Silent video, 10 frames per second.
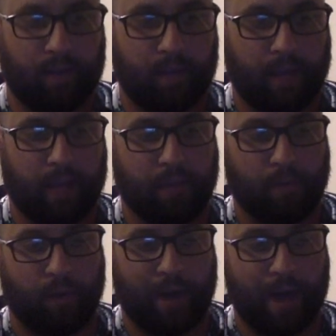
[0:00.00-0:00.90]
Okay, you throw
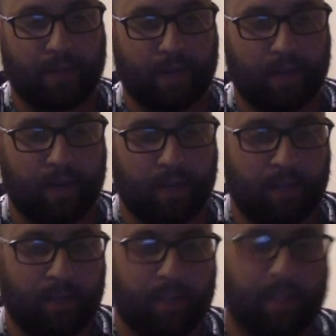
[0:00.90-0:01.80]
it out there,
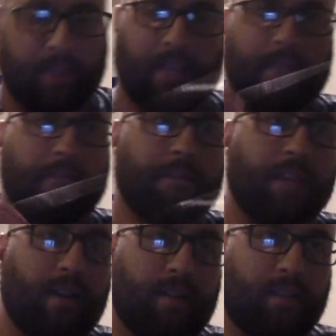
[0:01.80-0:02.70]
this thing
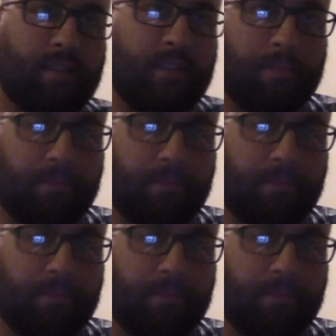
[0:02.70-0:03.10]
flutters,